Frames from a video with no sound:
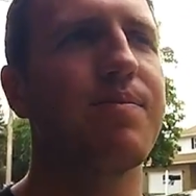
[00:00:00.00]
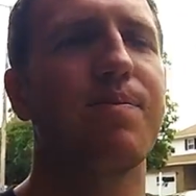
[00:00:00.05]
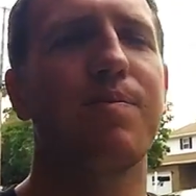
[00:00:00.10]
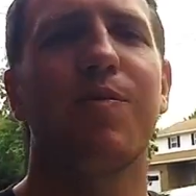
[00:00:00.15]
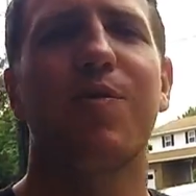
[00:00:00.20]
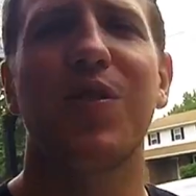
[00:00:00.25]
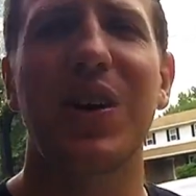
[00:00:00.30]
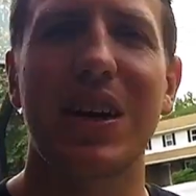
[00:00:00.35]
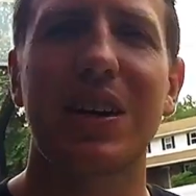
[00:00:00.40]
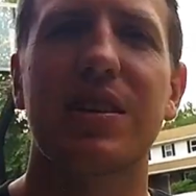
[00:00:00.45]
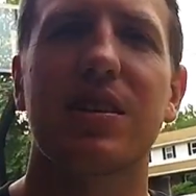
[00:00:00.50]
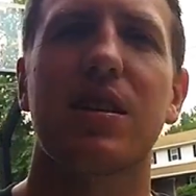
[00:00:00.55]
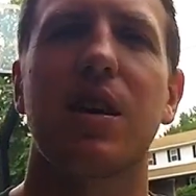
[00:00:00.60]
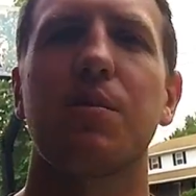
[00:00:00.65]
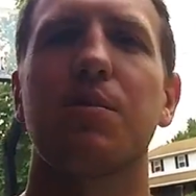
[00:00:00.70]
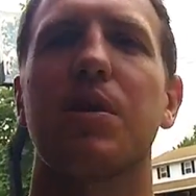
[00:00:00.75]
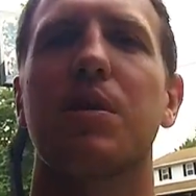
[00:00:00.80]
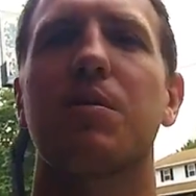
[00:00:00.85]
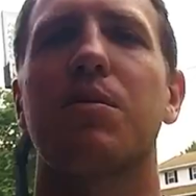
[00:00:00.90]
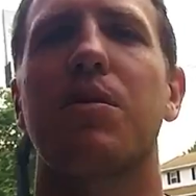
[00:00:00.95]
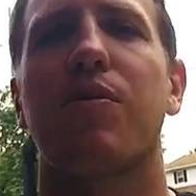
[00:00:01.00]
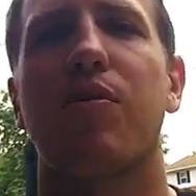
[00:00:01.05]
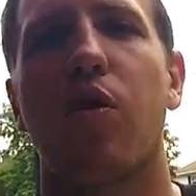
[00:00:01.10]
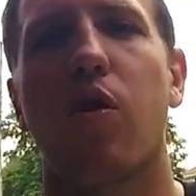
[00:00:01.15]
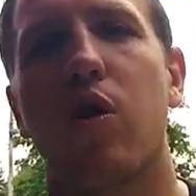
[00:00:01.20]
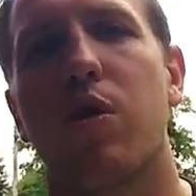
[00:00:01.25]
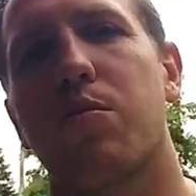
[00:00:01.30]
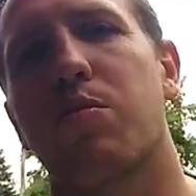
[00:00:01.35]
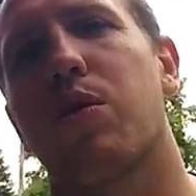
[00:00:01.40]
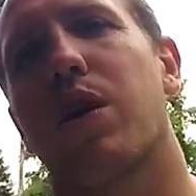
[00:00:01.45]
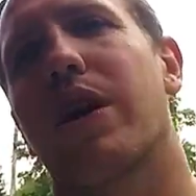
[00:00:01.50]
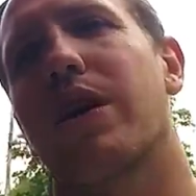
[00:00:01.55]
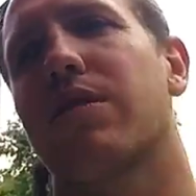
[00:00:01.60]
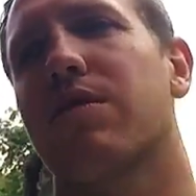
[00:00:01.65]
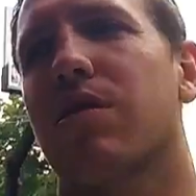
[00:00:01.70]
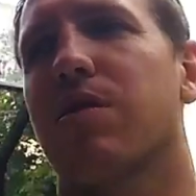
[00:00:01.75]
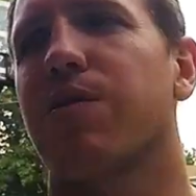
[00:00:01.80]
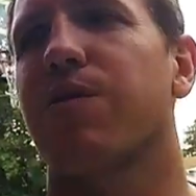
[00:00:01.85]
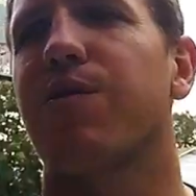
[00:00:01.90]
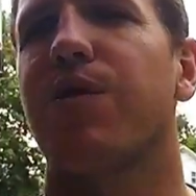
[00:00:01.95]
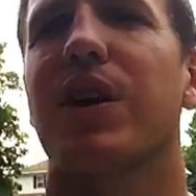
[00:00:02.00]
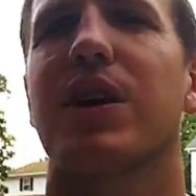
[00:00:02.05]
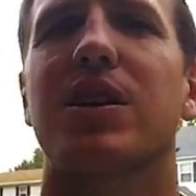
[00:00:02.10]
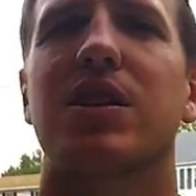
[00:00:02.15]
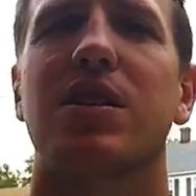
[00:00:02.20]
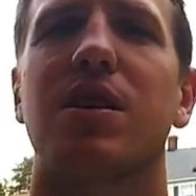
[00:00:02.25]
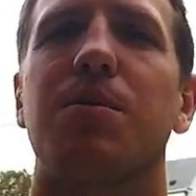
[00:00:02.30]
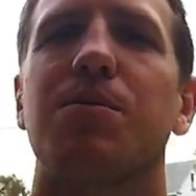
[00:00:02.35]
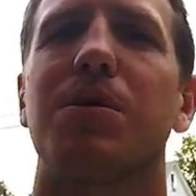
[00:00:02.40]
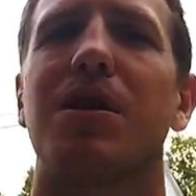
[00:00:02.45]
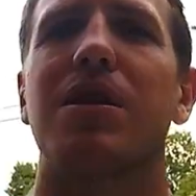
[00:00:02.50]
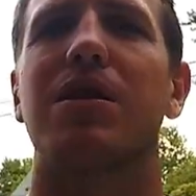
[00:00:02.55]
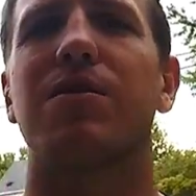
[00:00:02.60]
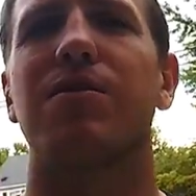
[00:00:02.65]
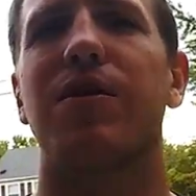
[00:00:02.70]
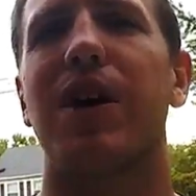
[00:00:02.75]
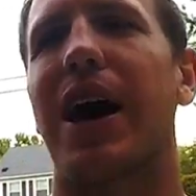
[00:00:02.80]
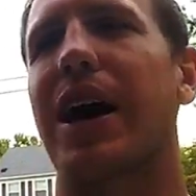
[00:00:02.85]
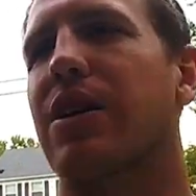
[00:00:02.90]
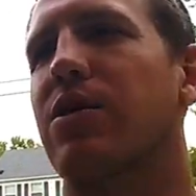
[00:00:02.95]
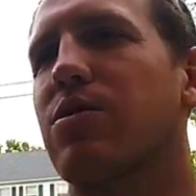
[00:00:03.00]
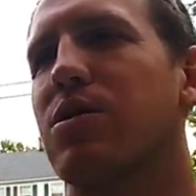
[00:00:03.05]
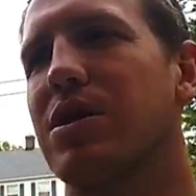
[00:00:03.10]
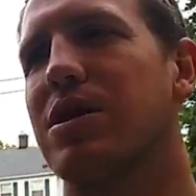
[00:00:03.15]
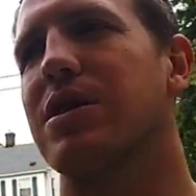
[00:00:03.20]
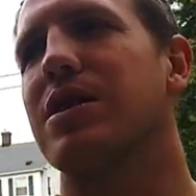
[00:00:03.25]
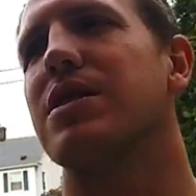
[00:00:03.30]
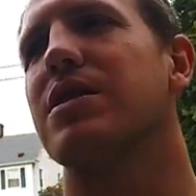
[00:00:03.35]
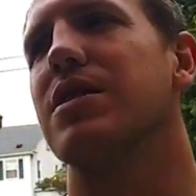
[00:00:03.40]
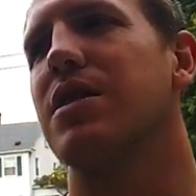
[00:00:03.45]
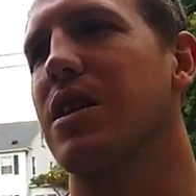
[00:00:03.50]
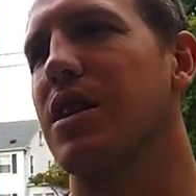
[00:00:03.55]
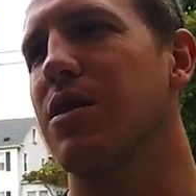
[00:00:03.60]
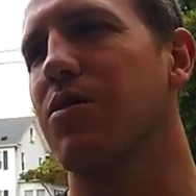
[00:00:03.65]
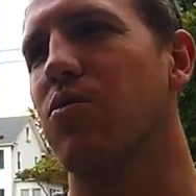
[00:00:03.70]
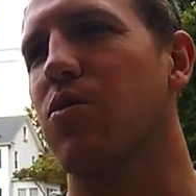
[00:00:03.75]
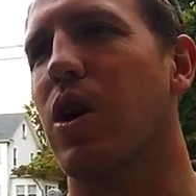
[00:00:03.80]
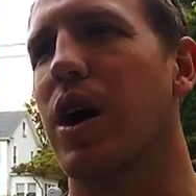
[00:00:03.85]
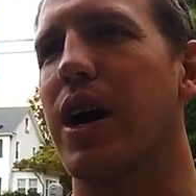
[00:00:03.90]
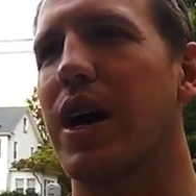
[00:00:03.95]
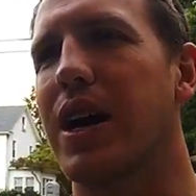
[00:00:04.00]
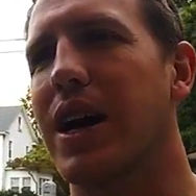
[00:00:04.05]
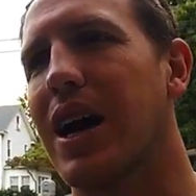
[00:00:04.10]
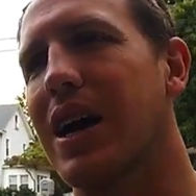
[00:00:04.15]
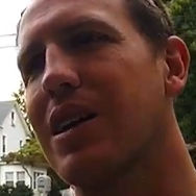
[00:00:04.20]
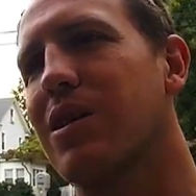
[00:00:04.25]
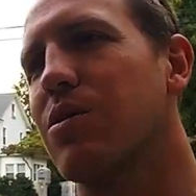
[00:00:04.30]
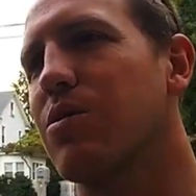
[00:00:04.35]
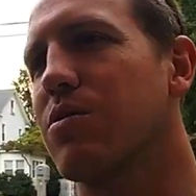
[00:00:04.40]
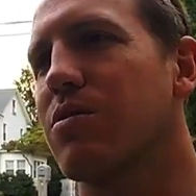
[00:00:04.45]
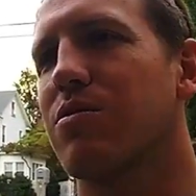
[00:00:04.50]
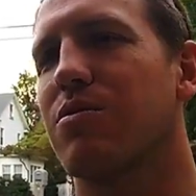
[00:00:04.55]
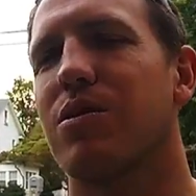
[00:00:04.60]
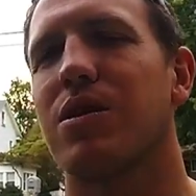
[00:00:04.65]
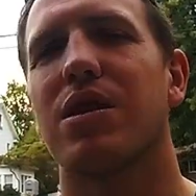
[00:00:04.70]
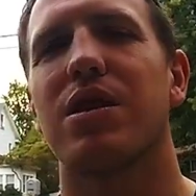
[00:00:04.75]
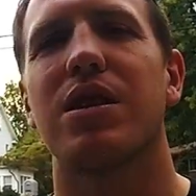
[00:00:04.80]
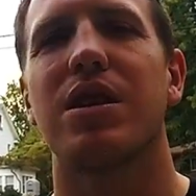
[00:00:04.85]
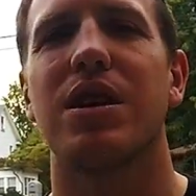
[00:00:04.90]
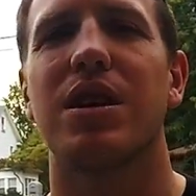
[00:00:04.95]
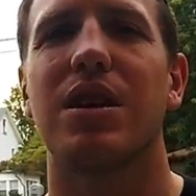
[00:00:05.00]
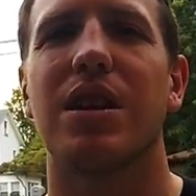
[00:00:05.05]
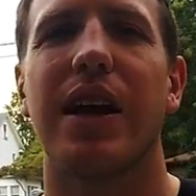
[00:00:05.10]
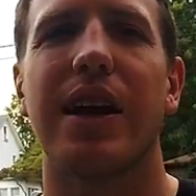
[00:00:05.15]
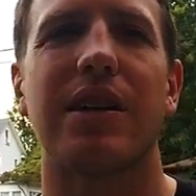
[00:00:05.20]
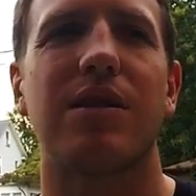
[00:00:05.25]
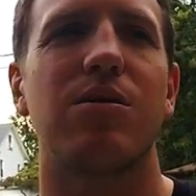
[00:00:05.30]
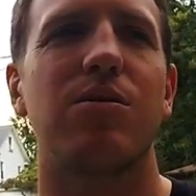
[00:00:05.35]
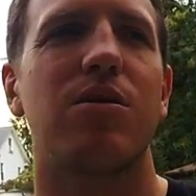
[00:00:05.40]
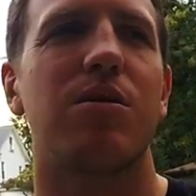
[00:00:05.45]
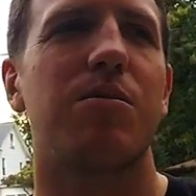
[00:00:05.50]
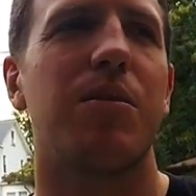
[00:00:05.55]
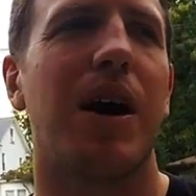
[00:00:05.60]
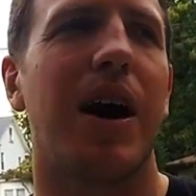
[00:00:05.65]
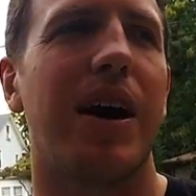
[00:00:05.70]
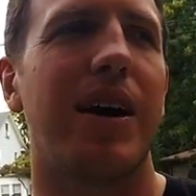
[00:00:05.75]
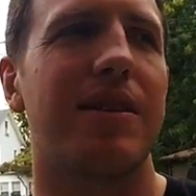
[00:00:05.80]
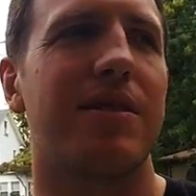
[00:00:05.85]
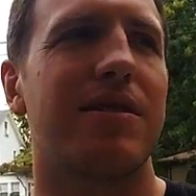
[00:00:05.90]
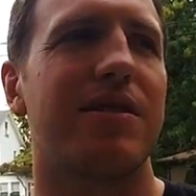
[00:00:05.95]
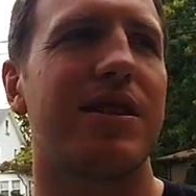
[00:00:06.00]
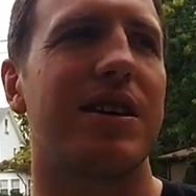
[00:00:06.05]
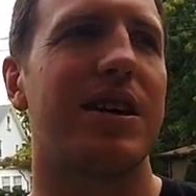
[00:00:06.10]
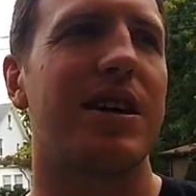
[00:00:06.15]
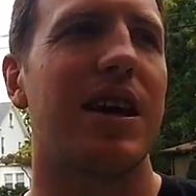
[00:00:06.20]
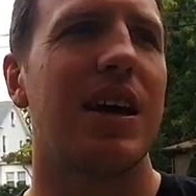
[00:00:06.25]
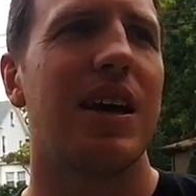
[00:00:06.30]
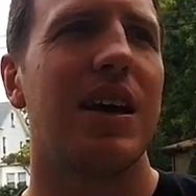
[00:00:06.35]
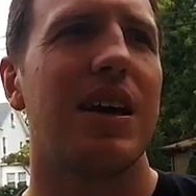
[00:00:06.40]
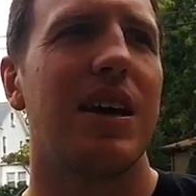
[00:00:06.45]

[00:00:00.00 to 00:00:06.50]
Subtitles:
fix something before it breaks or fix something the factory didn't get right. I don't really like doing mods that,